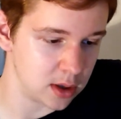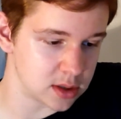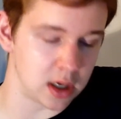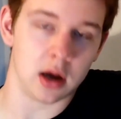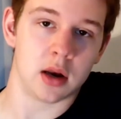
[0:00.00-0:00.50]

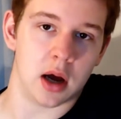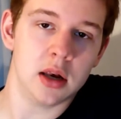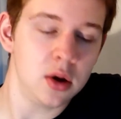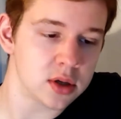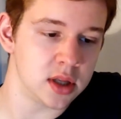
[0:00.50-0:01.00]
So I
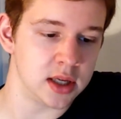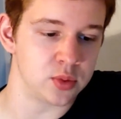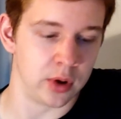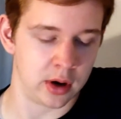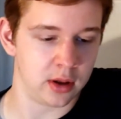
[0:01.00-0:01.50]
looked at
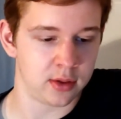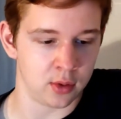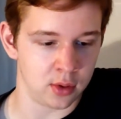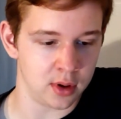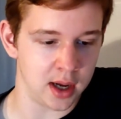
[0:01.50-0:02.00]
this one and I
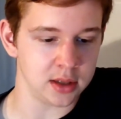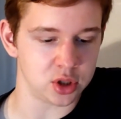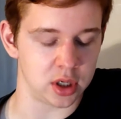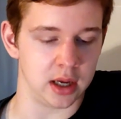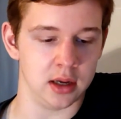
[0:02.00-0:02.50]
thought,
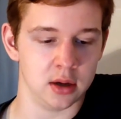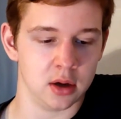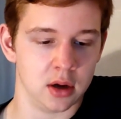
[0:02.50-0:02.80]
actually,